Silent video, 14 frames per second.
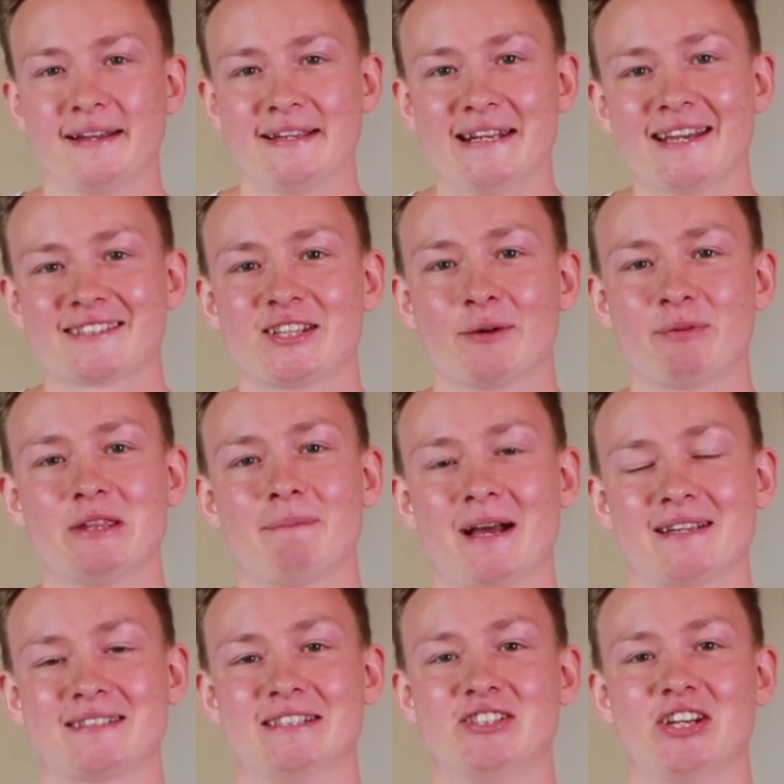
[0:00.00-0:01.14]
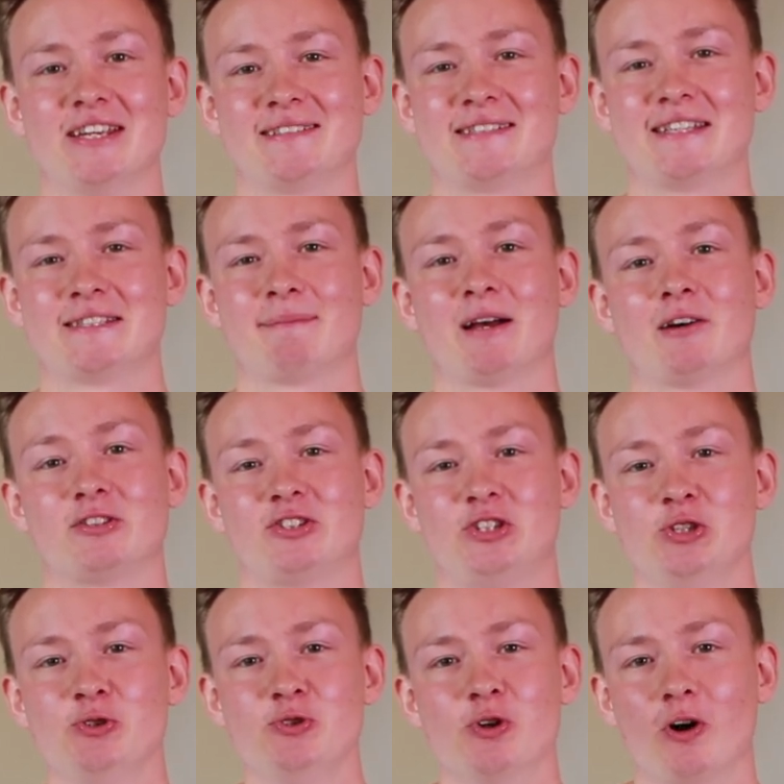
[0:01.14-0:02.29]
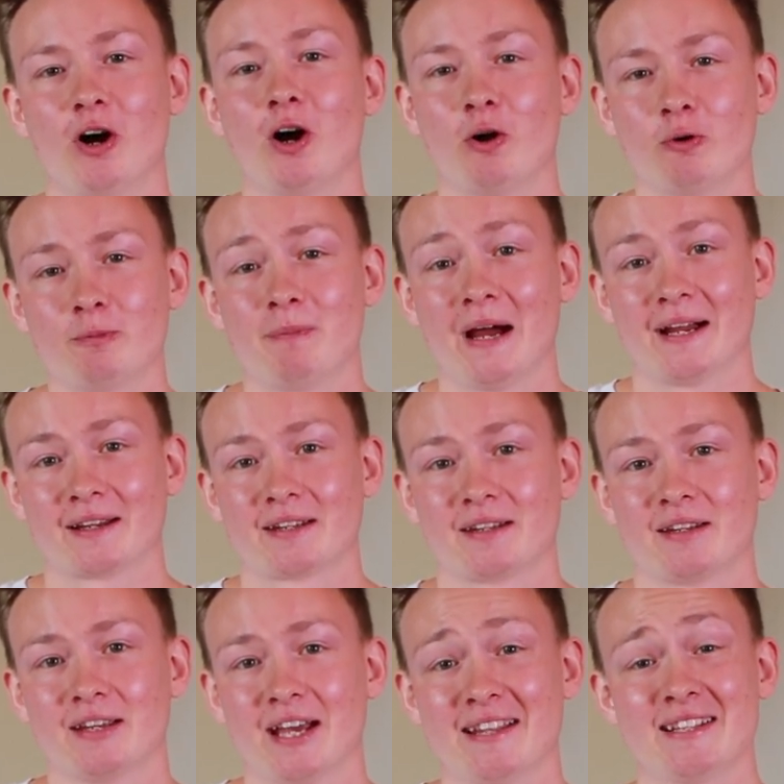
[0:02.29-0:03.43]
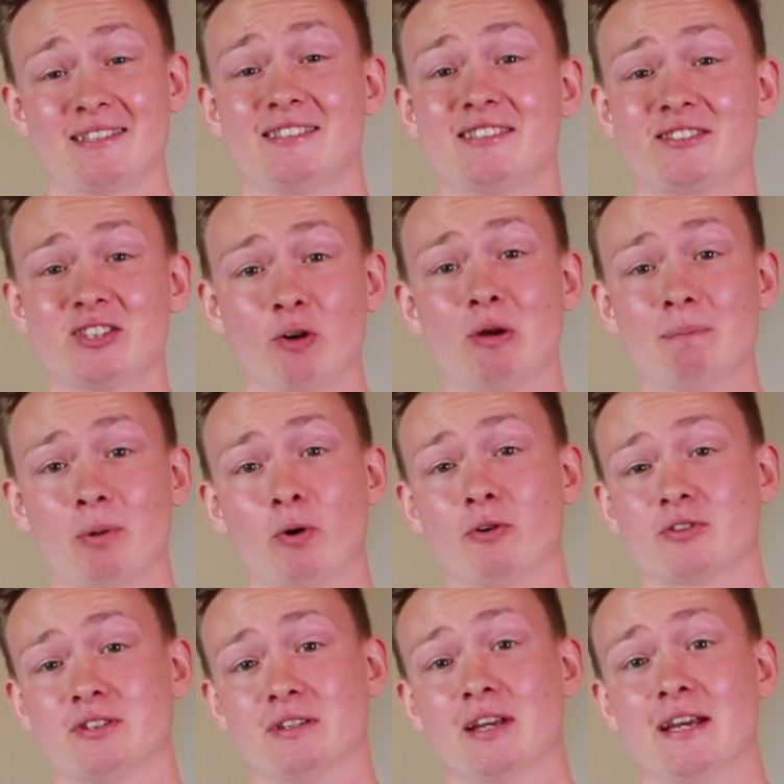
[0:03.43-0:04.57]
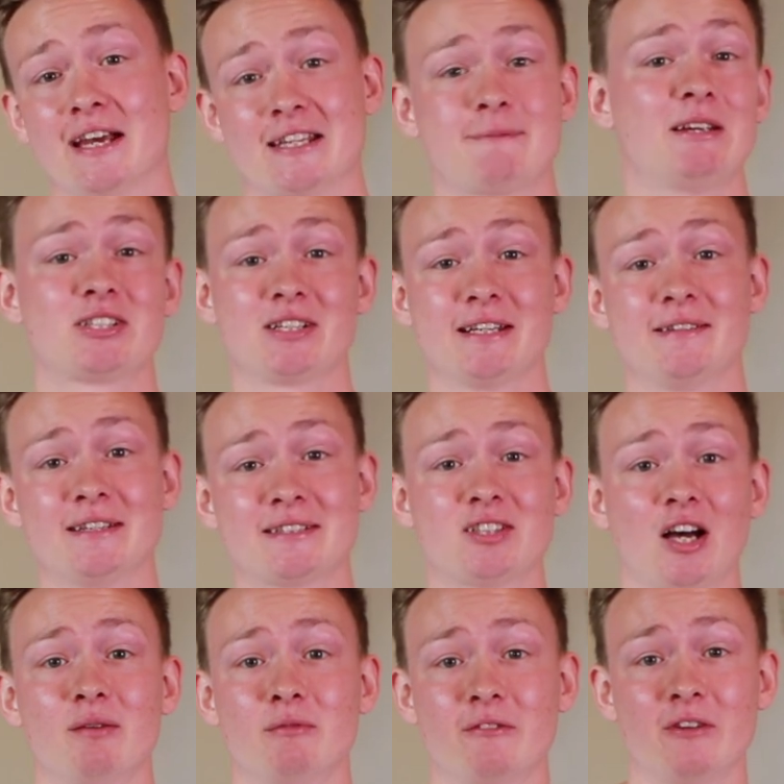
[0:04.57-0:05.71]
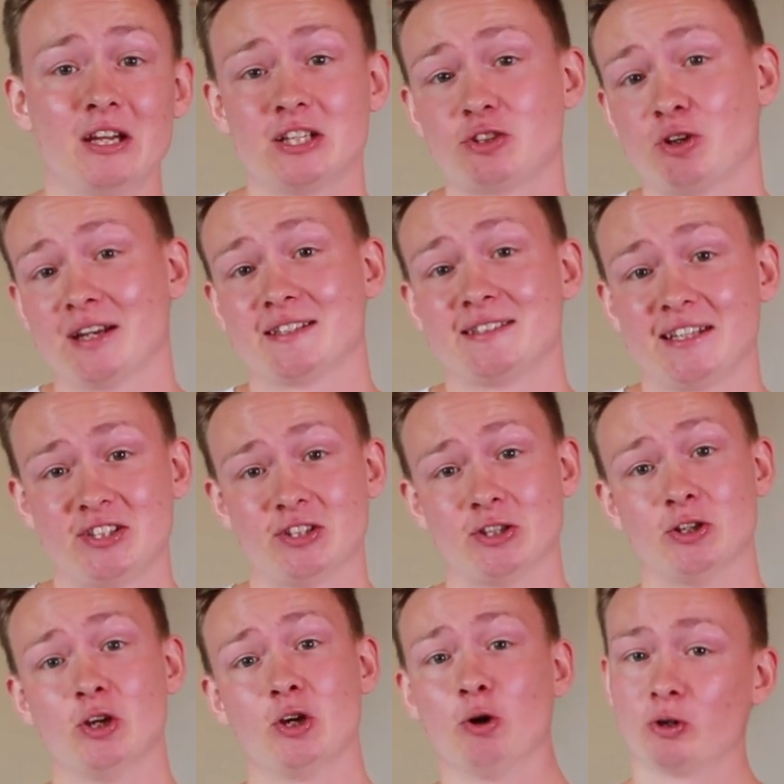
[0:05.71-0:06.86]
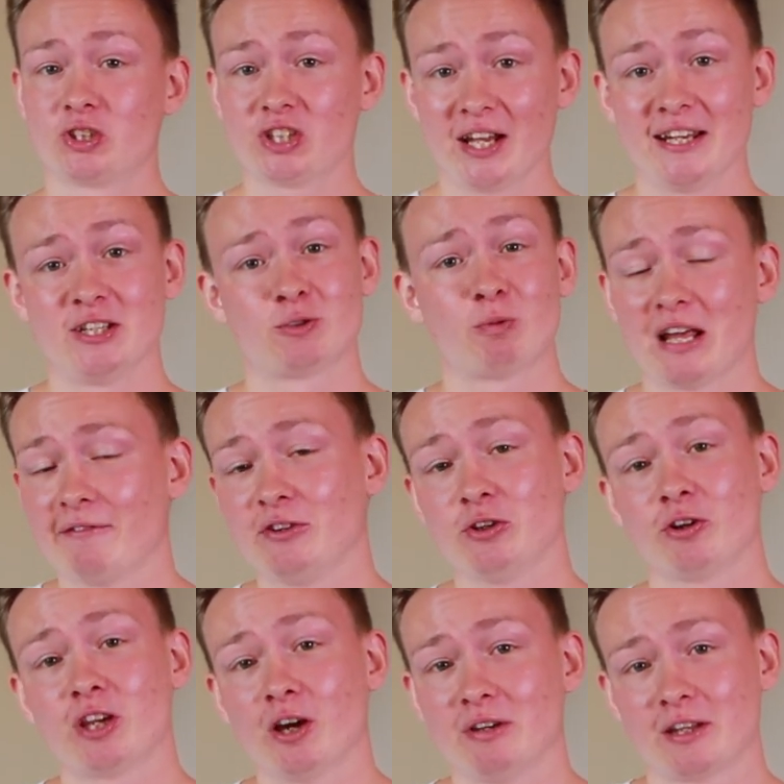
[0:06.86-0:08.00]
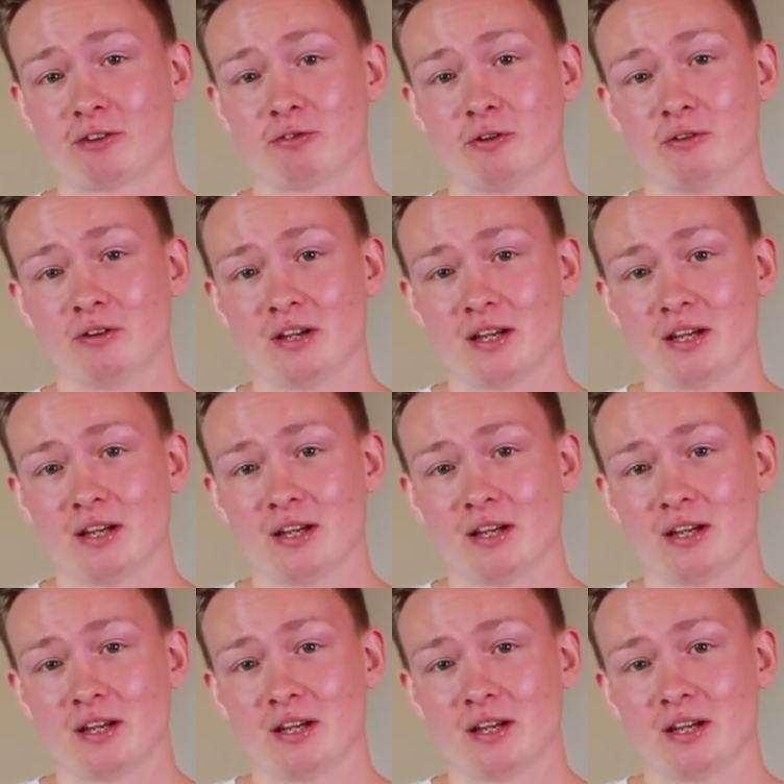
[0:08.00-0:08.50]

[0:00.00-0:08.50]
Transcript: Next up in the passage, it says about do not hold back. And this is so important, especially in this time of transition or change, whatever you're going through.